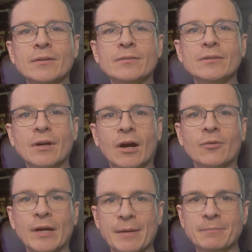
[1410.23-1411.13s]
All
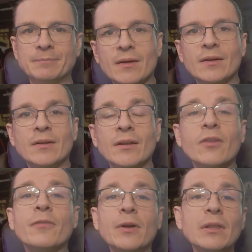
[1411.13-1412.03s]
right. Now, the
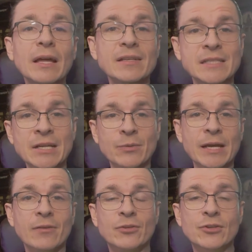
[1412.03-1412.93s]
very last thing we
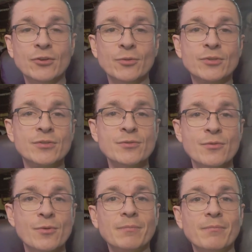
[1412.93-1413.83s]
have to do
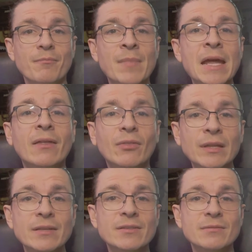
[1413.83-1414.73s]
to make
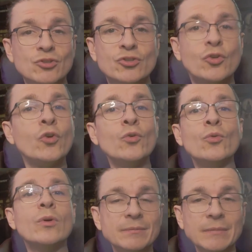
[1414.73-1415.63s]
these
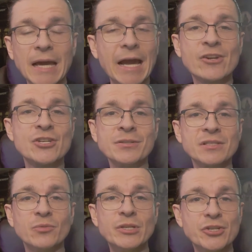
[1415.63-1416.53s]
two actions
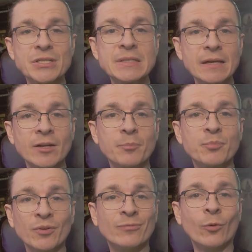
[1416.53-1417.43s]
that we just set up
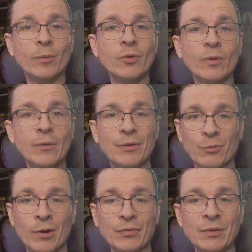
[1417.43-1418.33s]
perform the way we
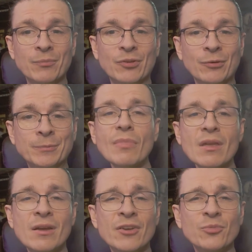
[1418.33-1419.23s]
want them to
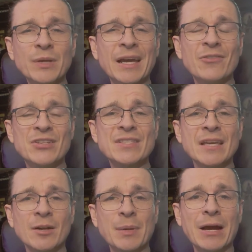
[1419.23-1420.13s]
is we have to
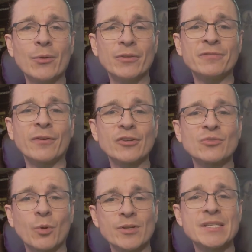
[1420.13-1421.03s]
set up how the first
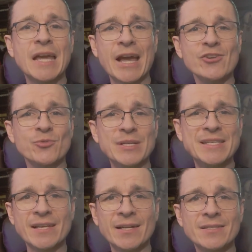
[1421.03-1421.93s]
word's cache
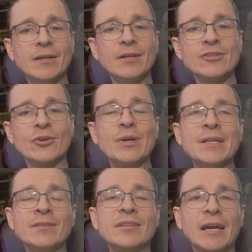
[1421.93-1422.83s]
resets. So
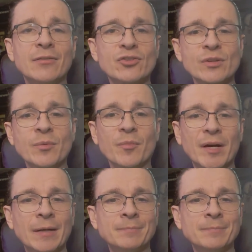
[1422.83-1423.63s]
inside of StreamerBot,